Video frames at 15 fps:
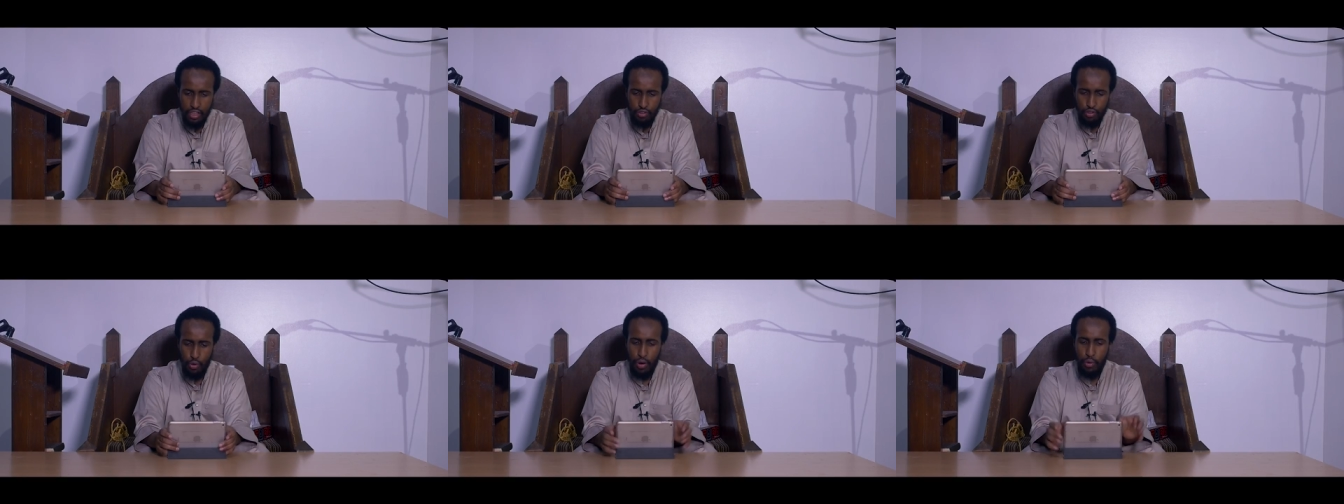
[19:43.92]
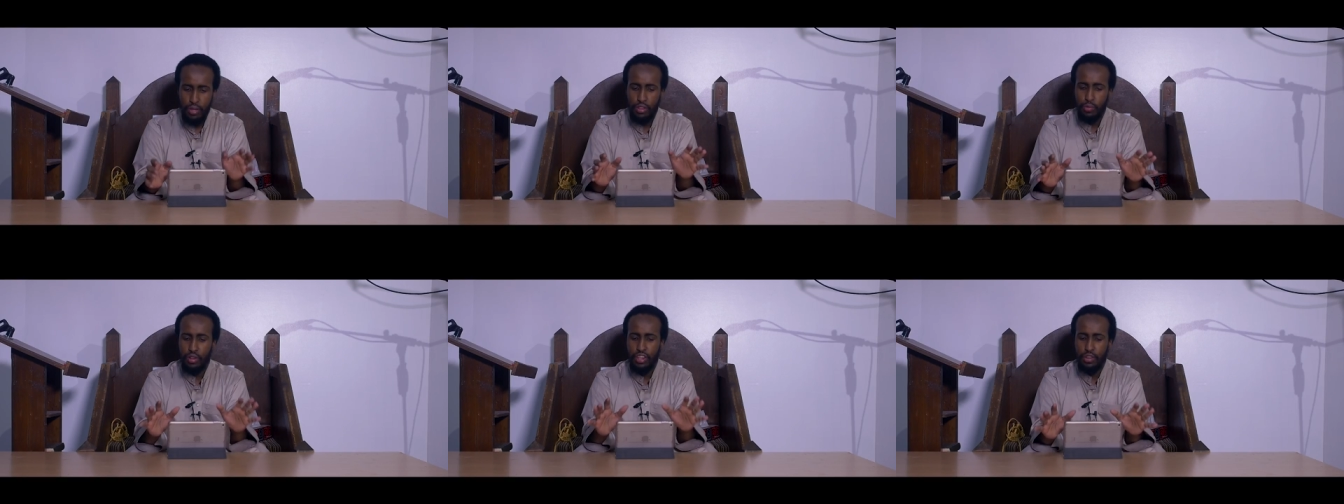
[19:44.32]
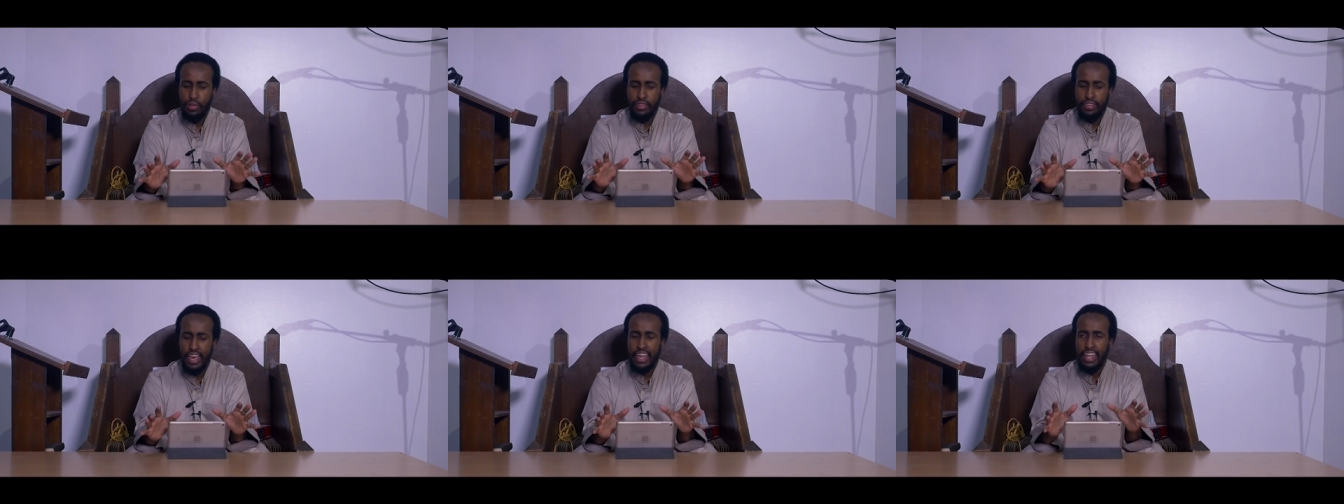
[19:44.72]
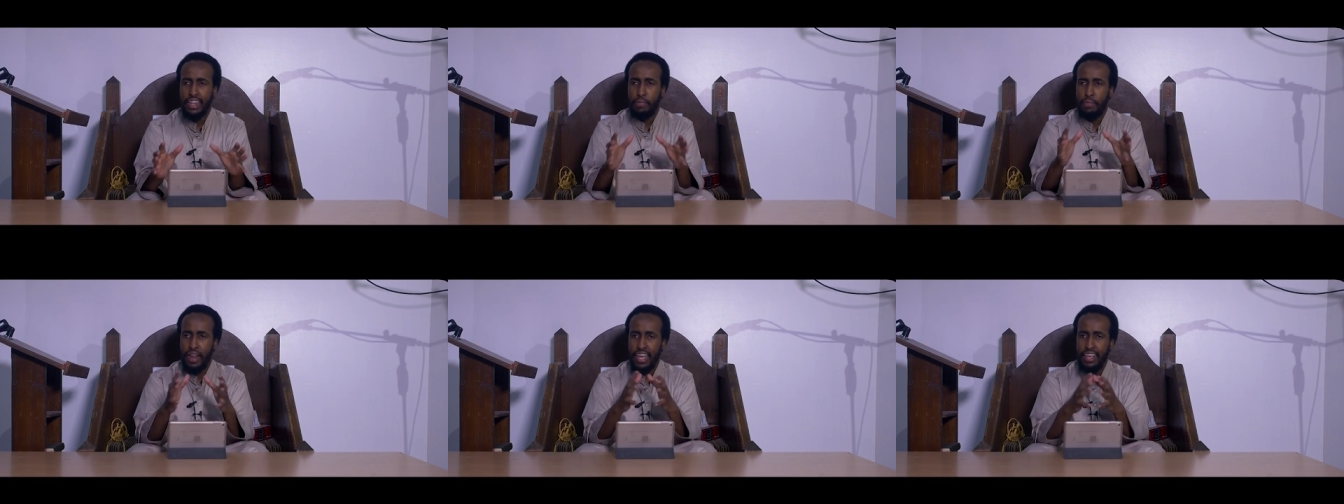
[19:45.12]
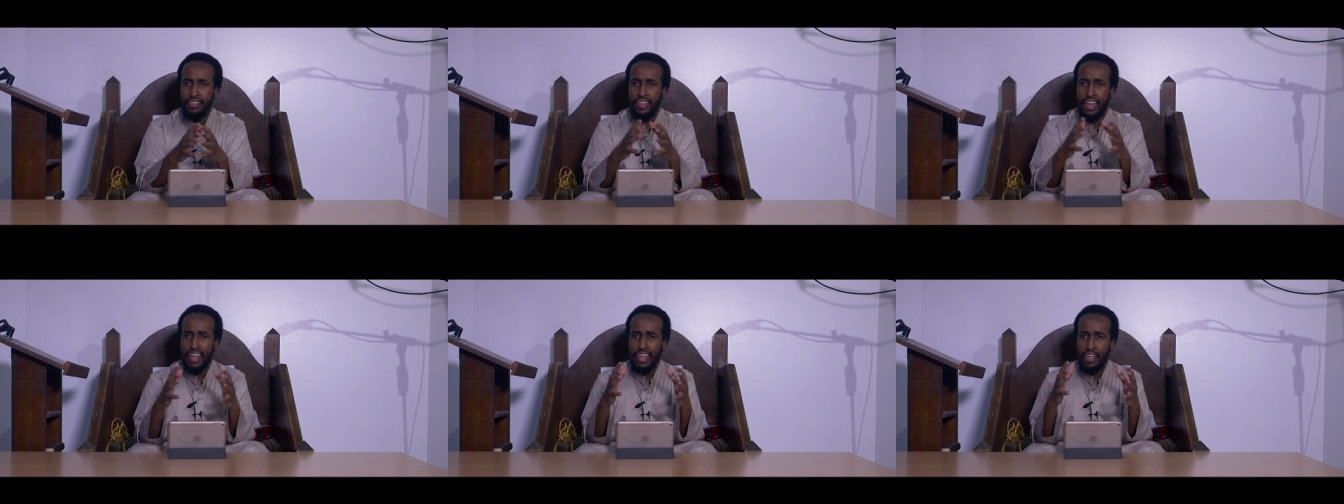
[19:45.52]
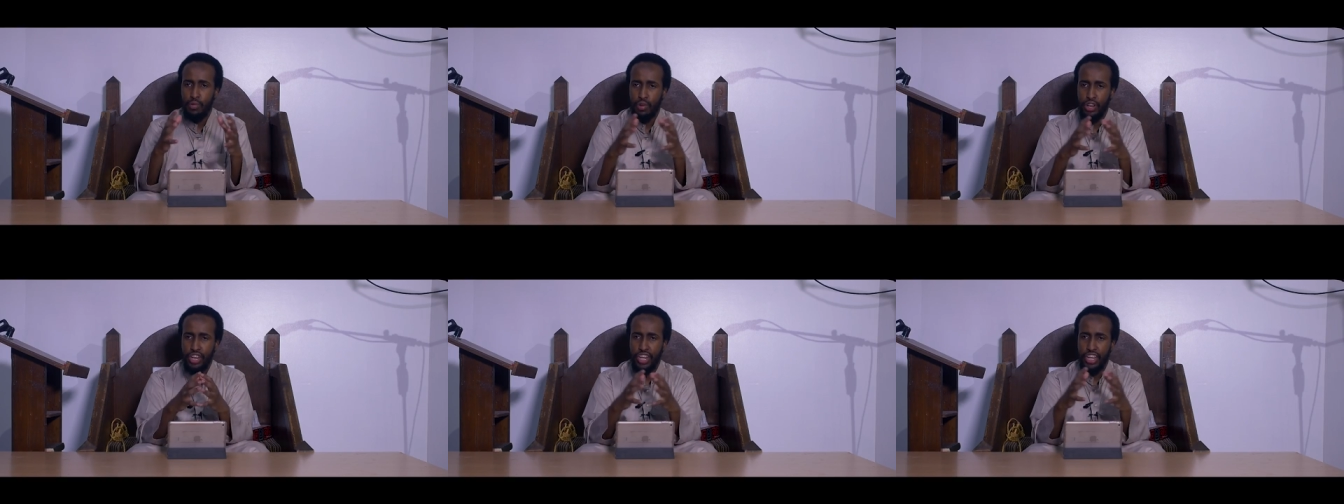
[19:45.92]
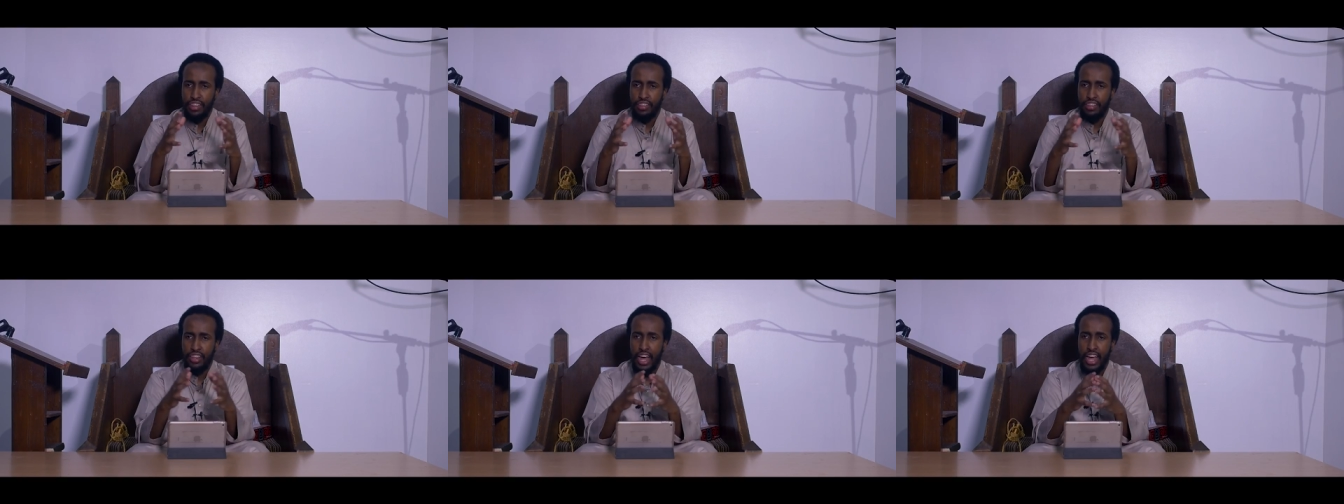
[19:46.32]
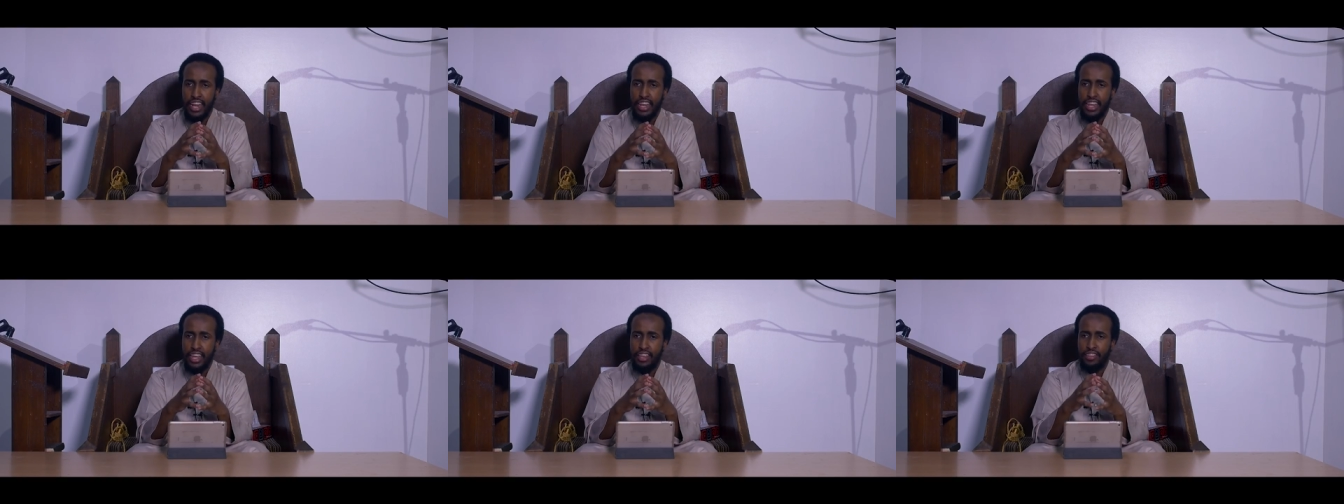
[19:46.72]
So what, we, what did we say? The place that in which it's done